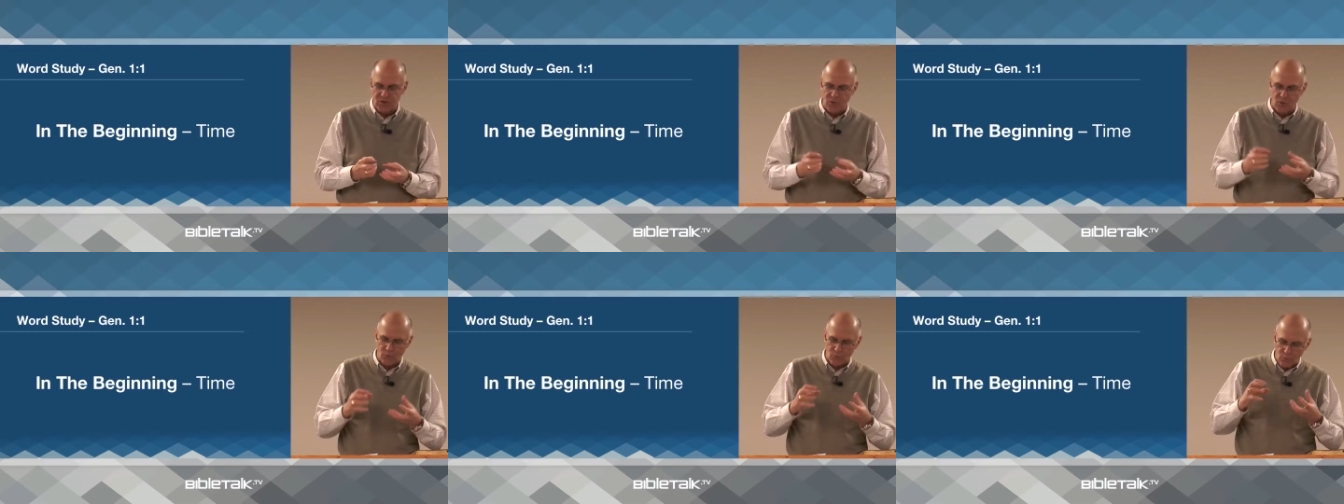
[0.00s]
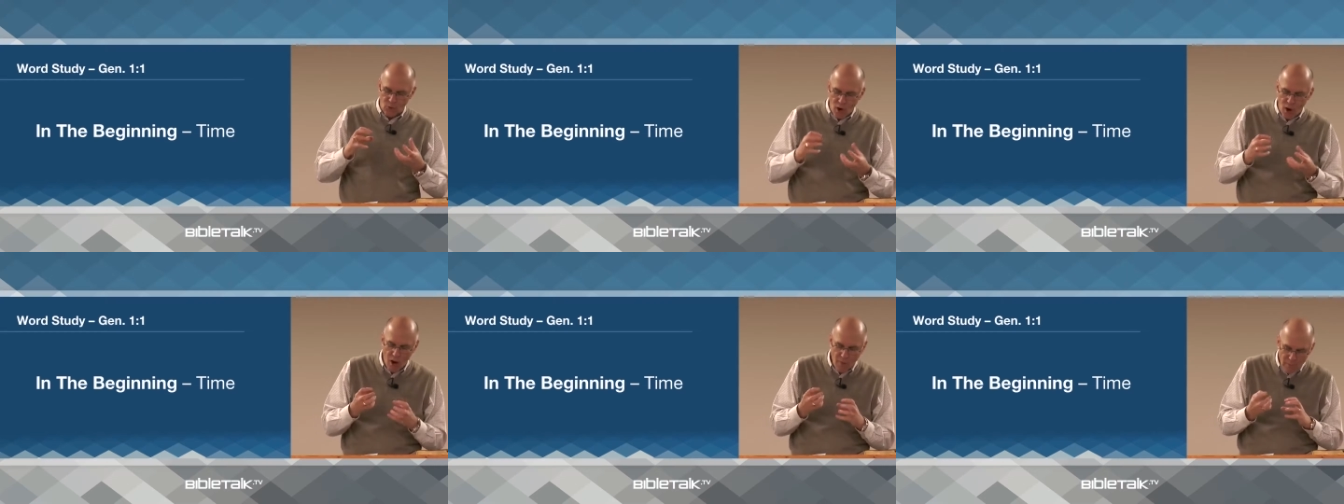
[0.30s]
the
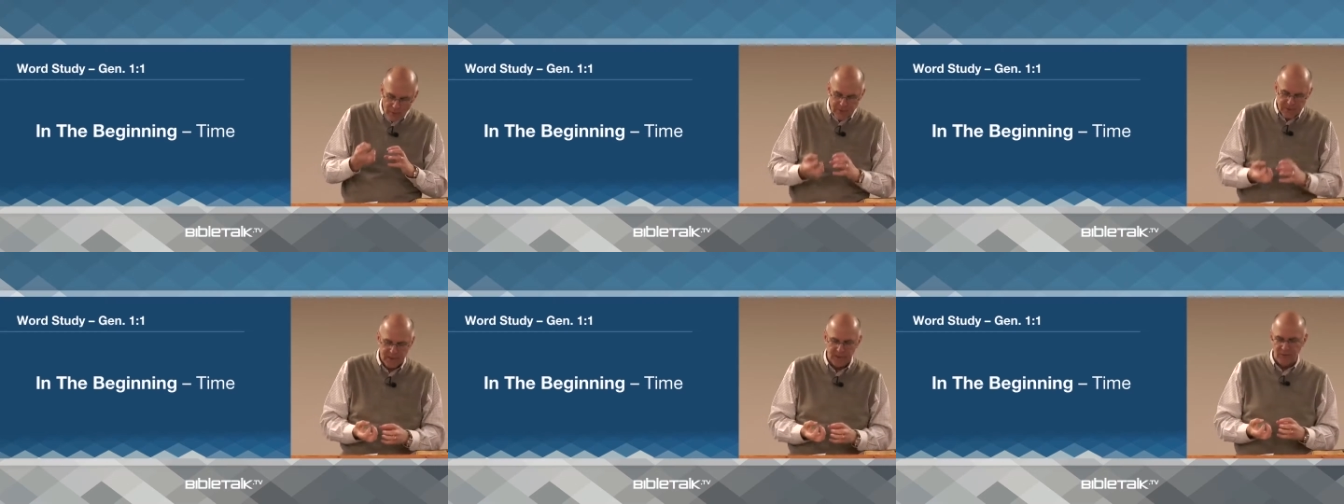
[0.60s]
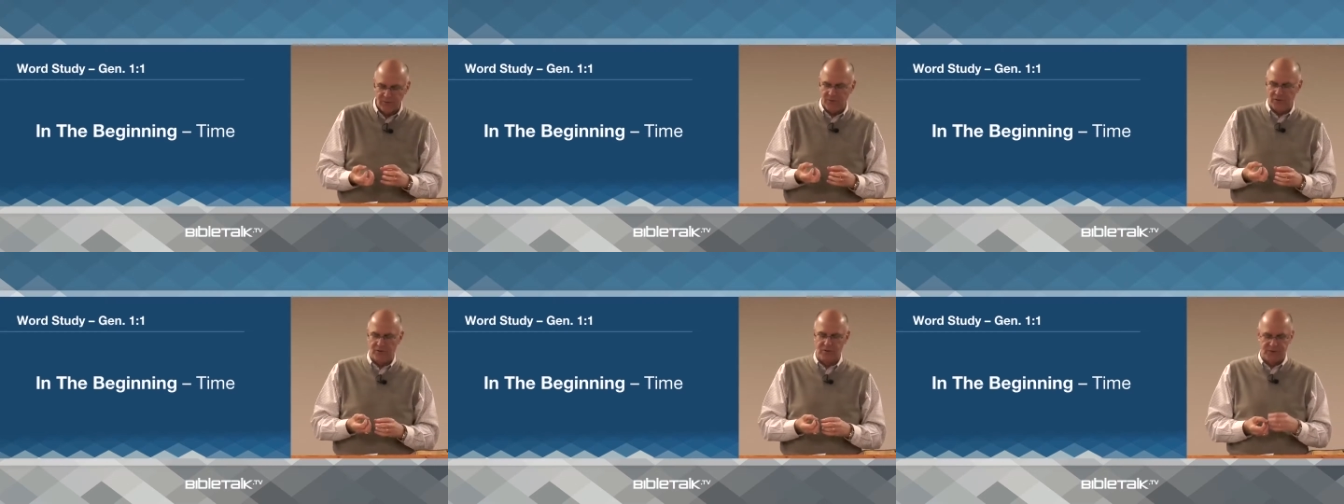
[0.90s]
raw
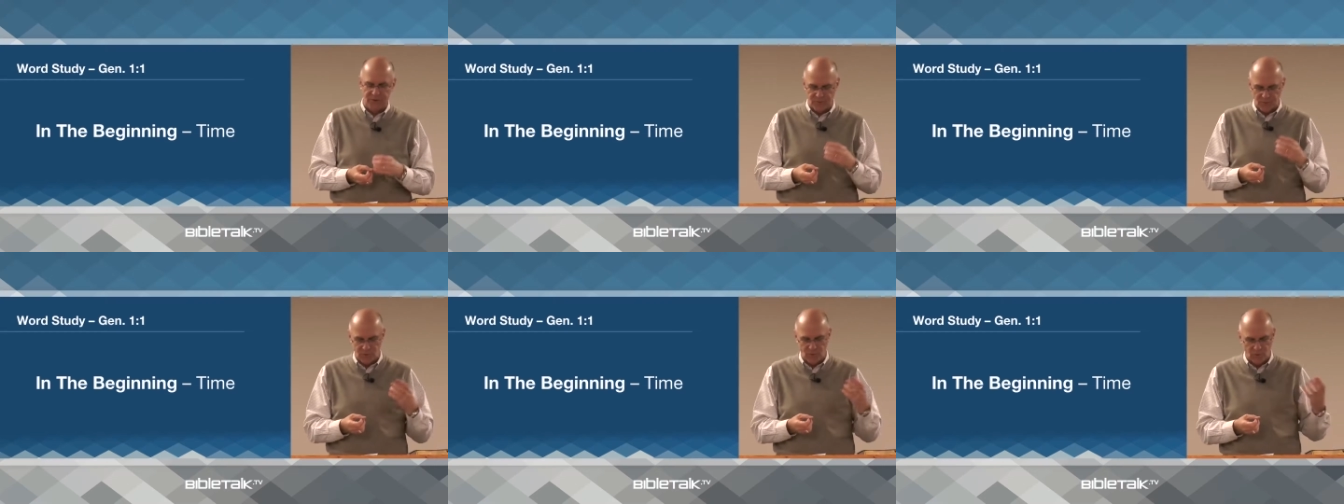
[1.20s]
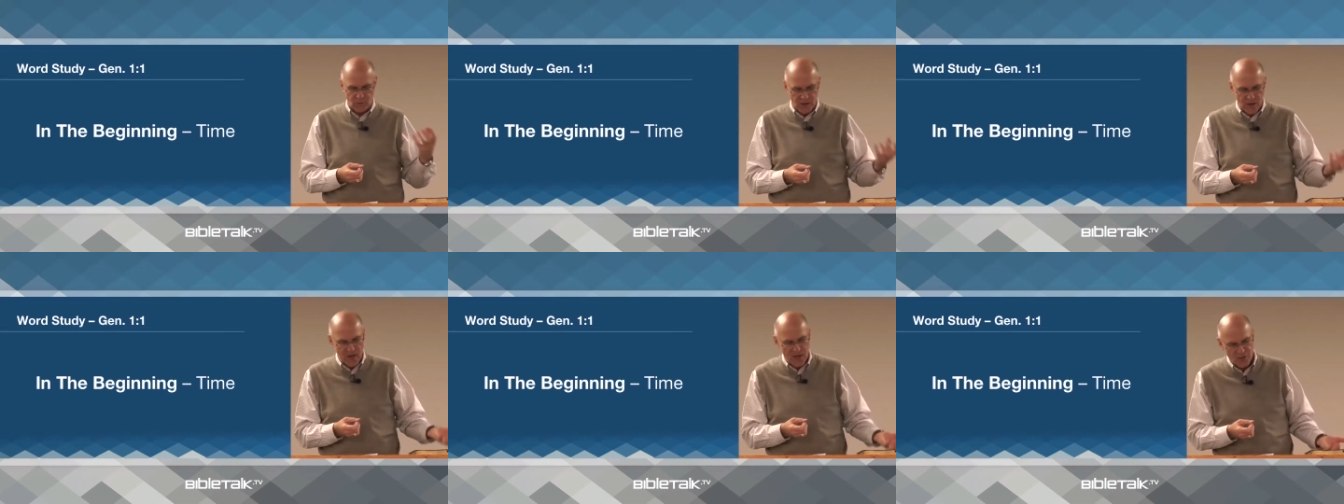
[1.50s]
materials of
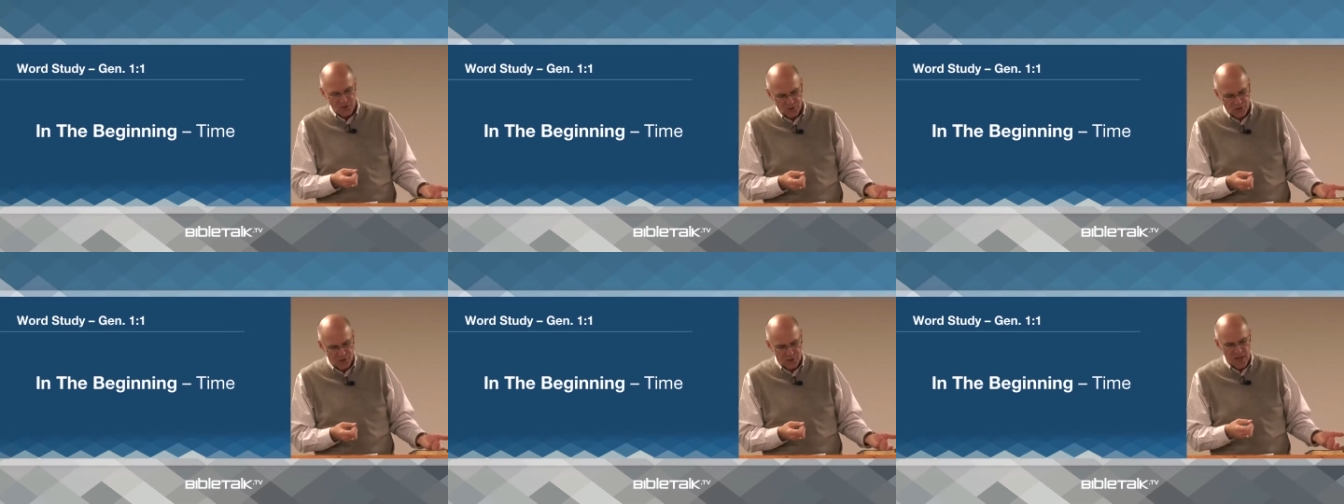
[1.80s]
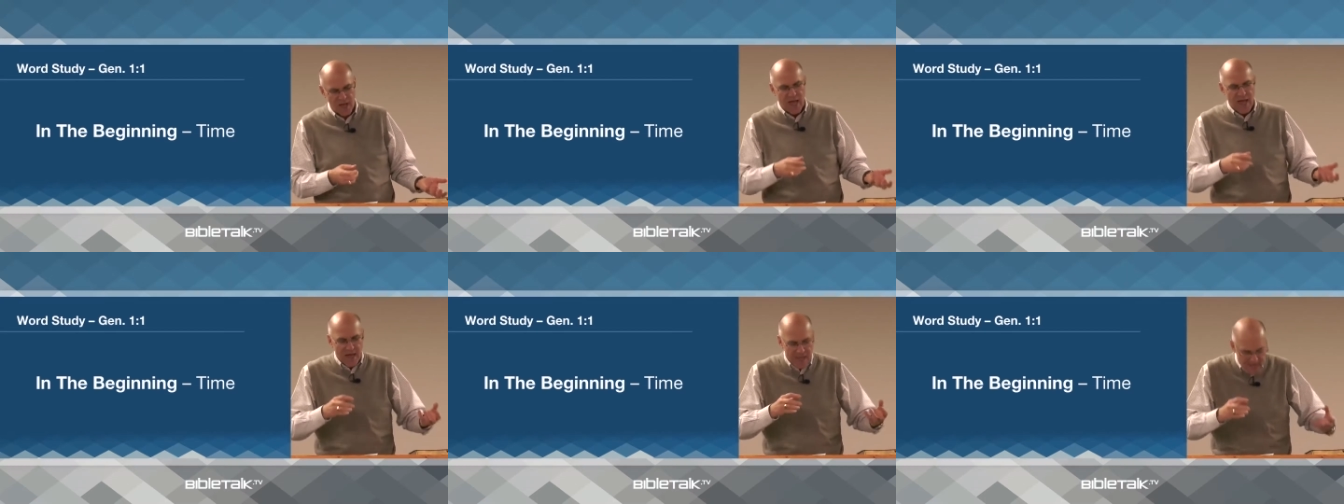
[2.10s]
creation